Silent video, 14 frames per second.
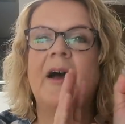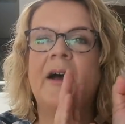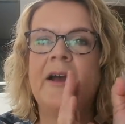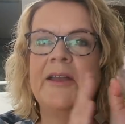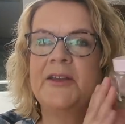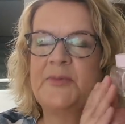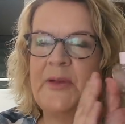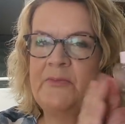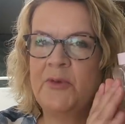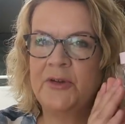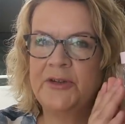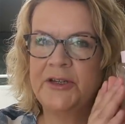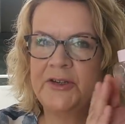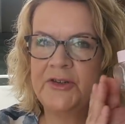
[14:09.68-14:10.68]
I had been
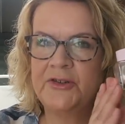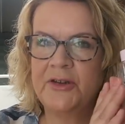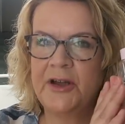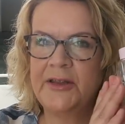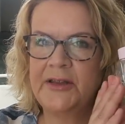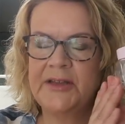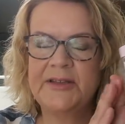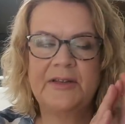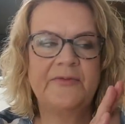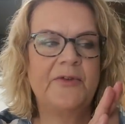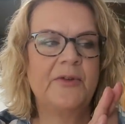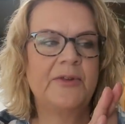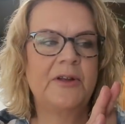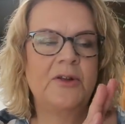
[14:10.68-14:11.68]
wanting to try this
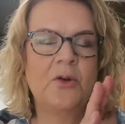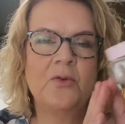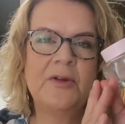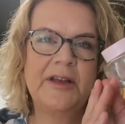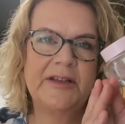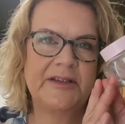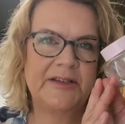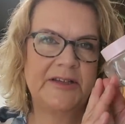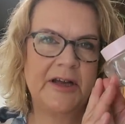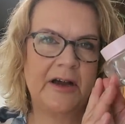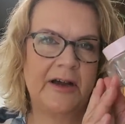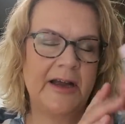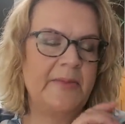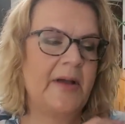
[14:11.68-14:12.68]
for the longest
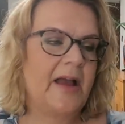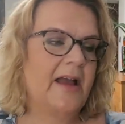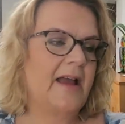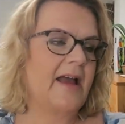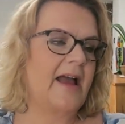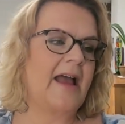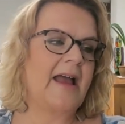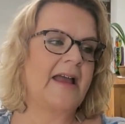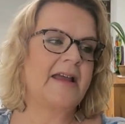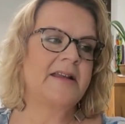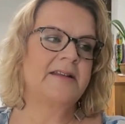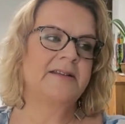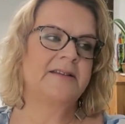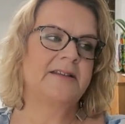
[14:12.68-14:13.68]
time
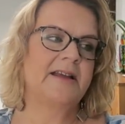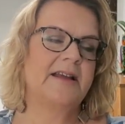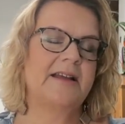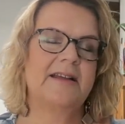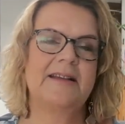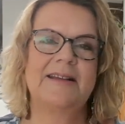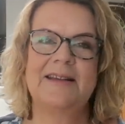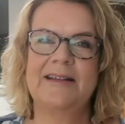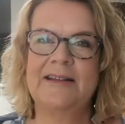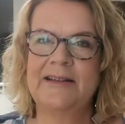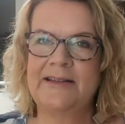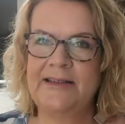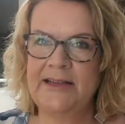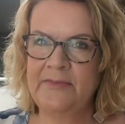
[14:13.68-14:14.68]
and
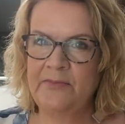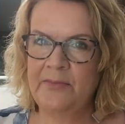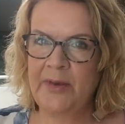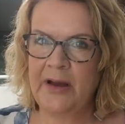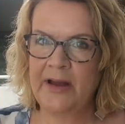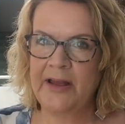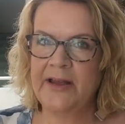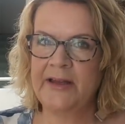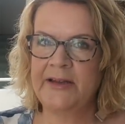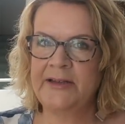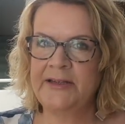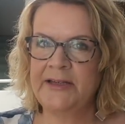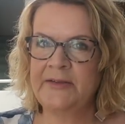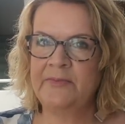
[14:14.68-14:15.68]
didn't buy it
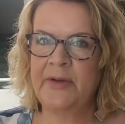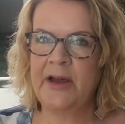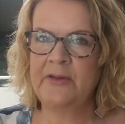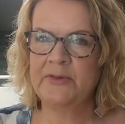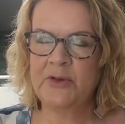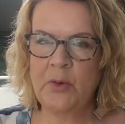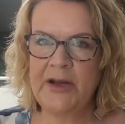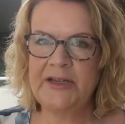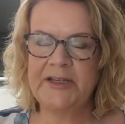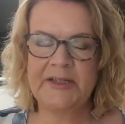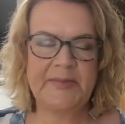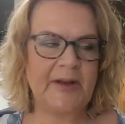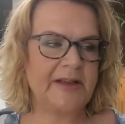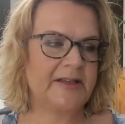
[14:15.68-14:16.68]
and didn't buy it. It was quite
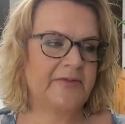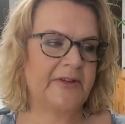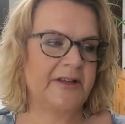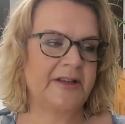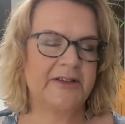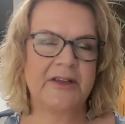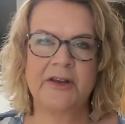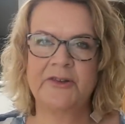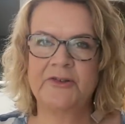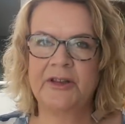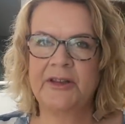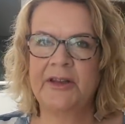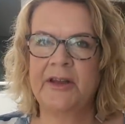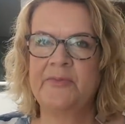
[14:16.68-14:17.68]
expensive in this
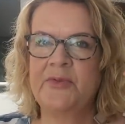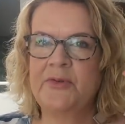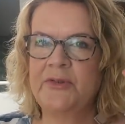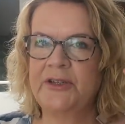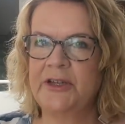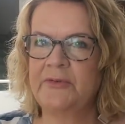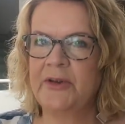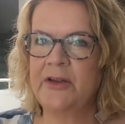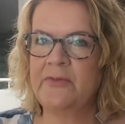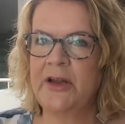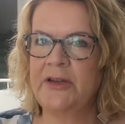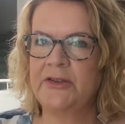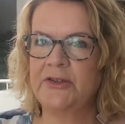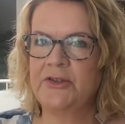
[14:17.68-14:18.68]
country and then I bought it when I
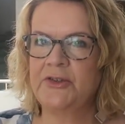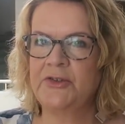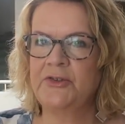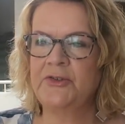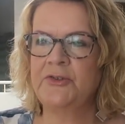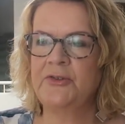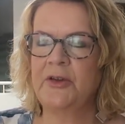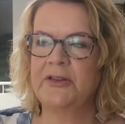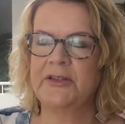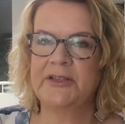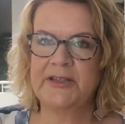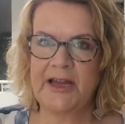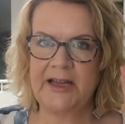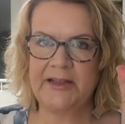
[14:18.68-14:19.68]
went to the
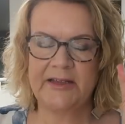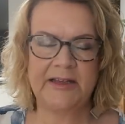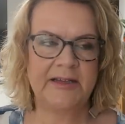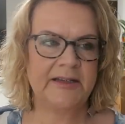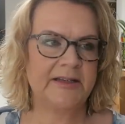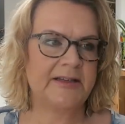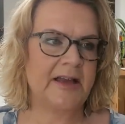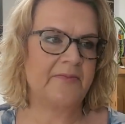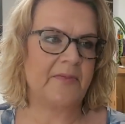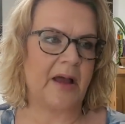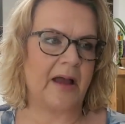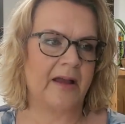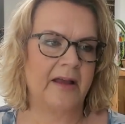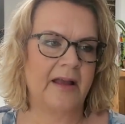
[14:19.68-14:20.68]
States in
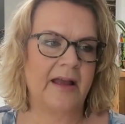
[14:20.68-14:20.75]
December